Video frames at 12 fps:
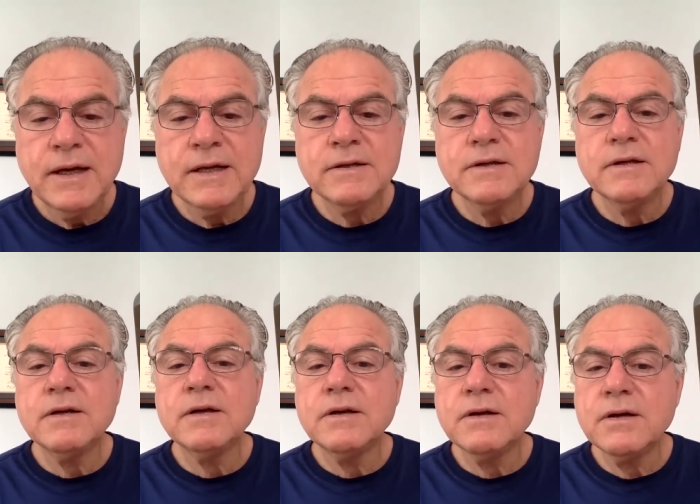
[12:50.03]
And
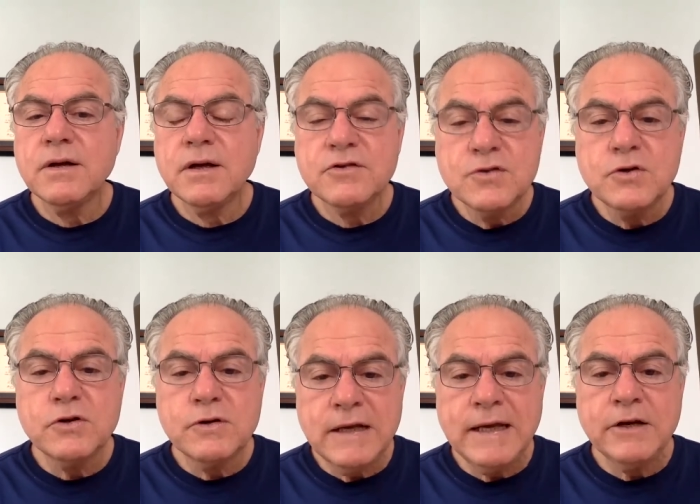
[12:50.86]

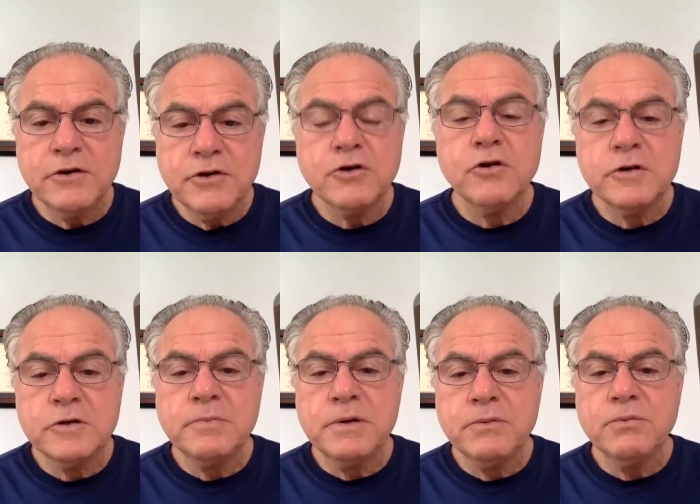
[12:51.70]
sooner or later, you're going
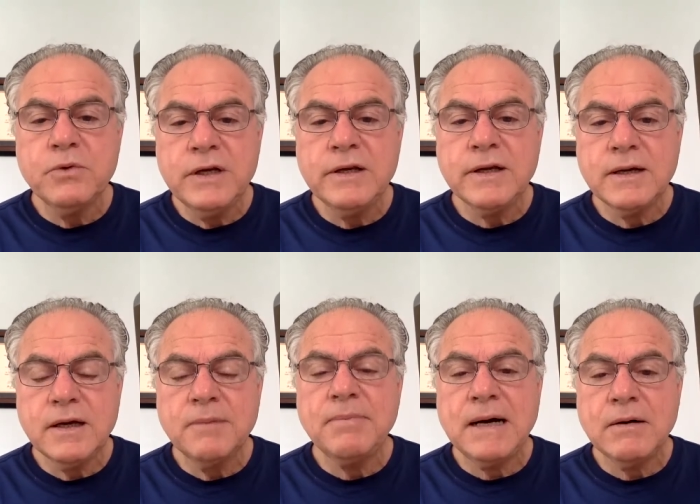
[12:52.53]
to be reading
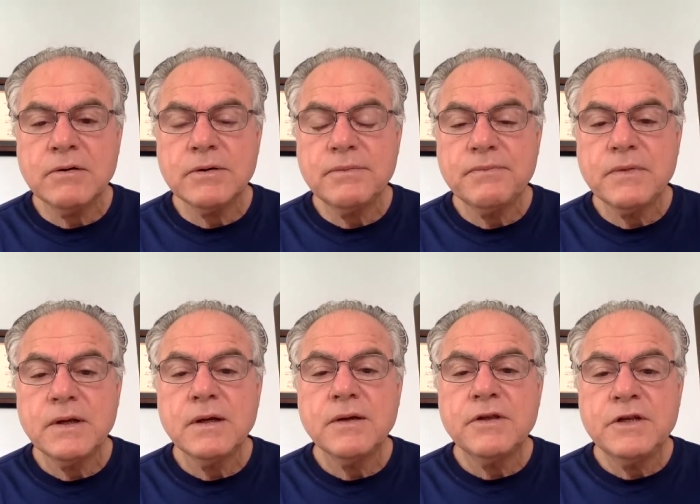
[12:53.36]
about
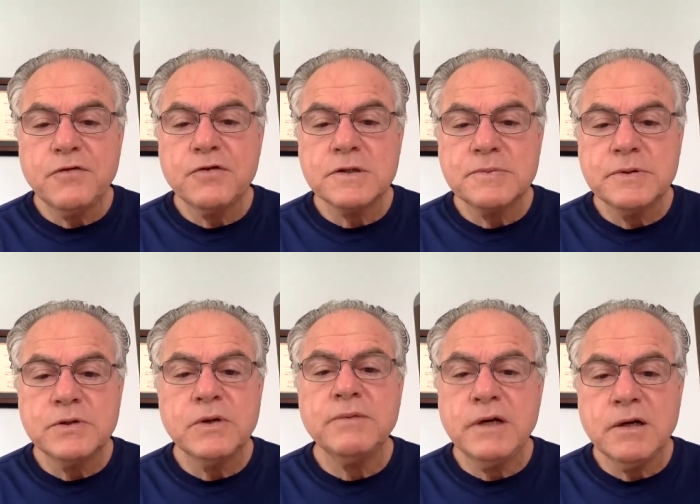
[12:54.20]
the difference
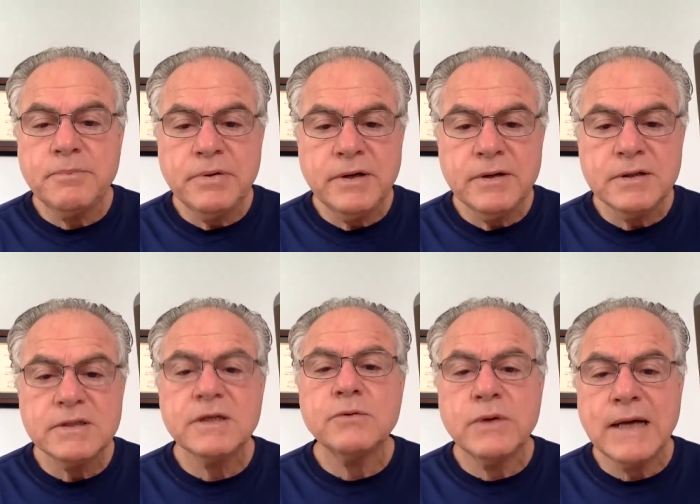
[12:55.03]
between mere
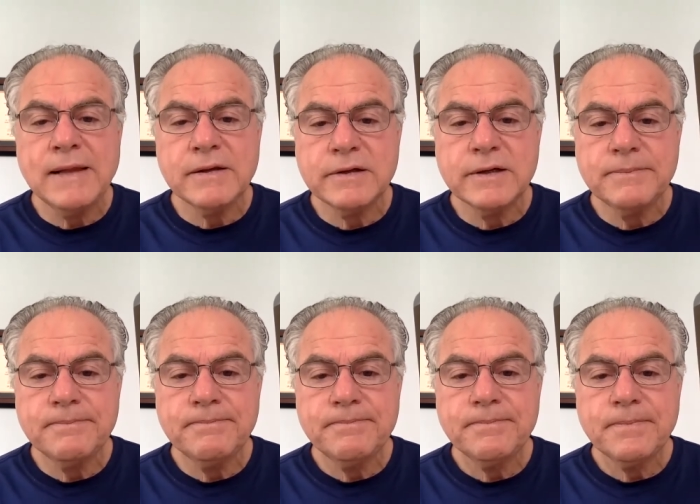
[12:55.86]
appearance and reality
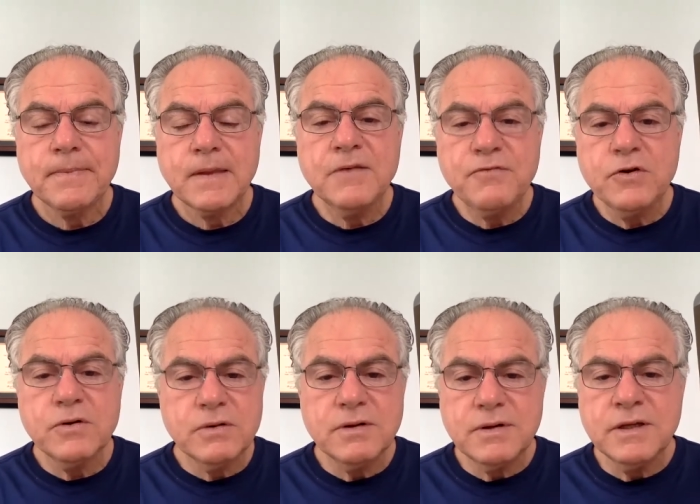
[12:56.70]
if
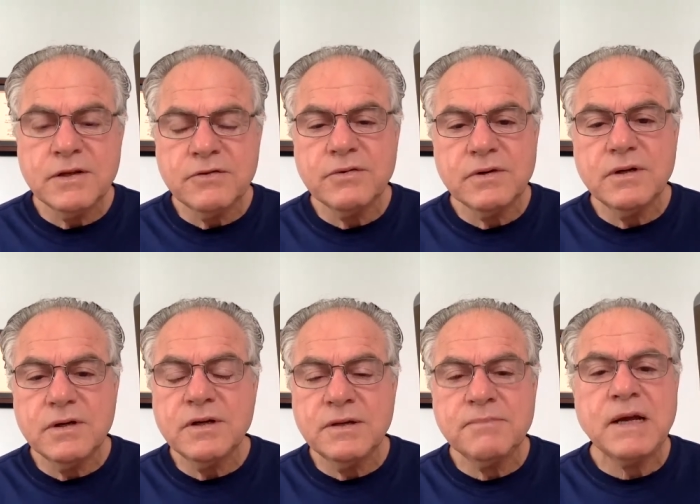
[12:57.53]
you're in, the,
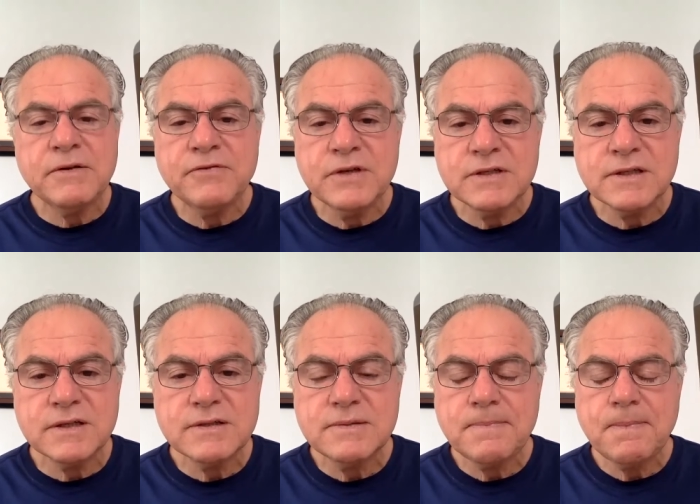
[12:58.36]
in
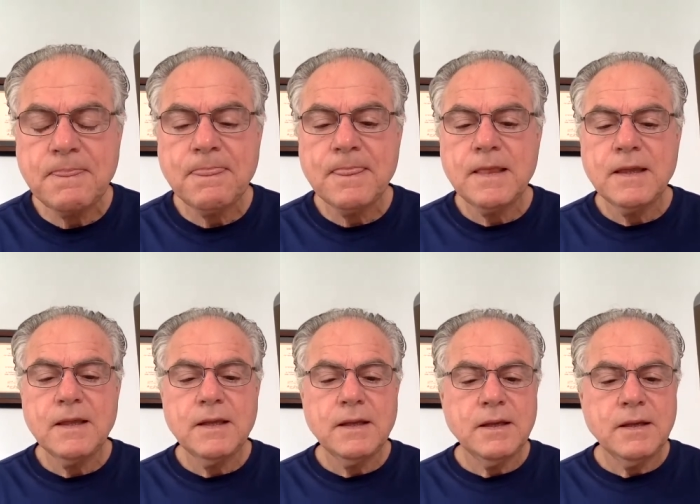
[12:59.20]
metaphysics.
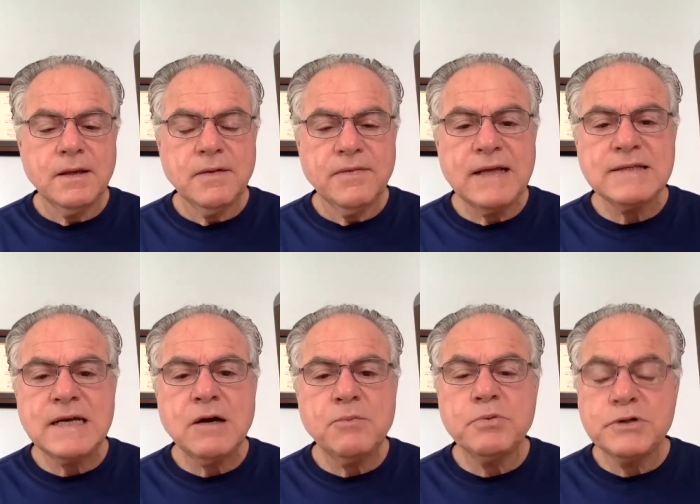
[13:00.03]
That's
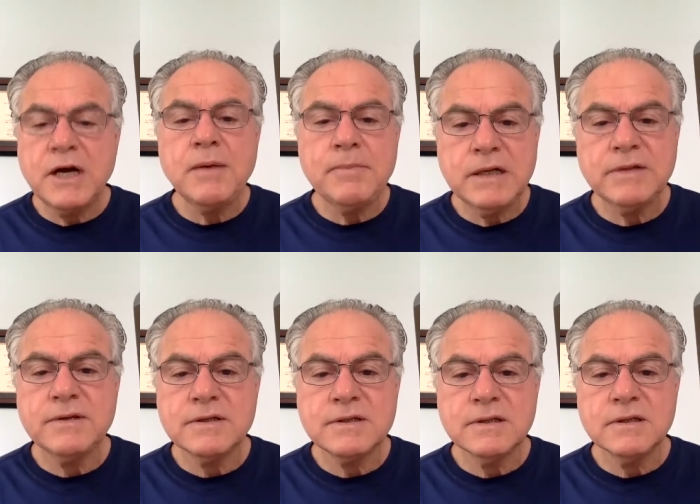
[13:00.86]
how predominant
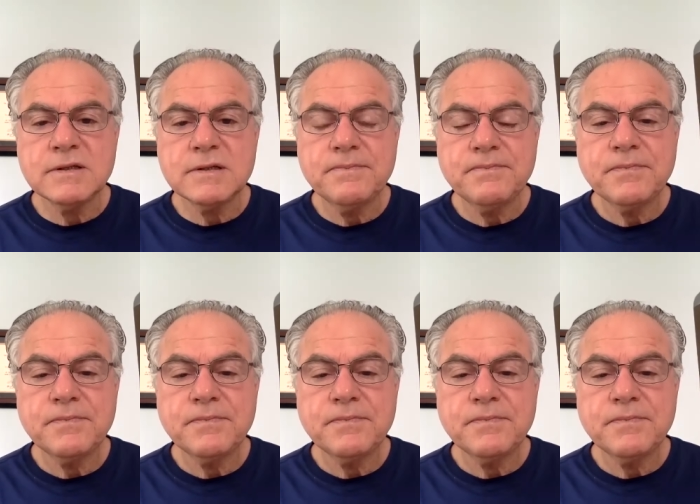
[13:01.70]
this is.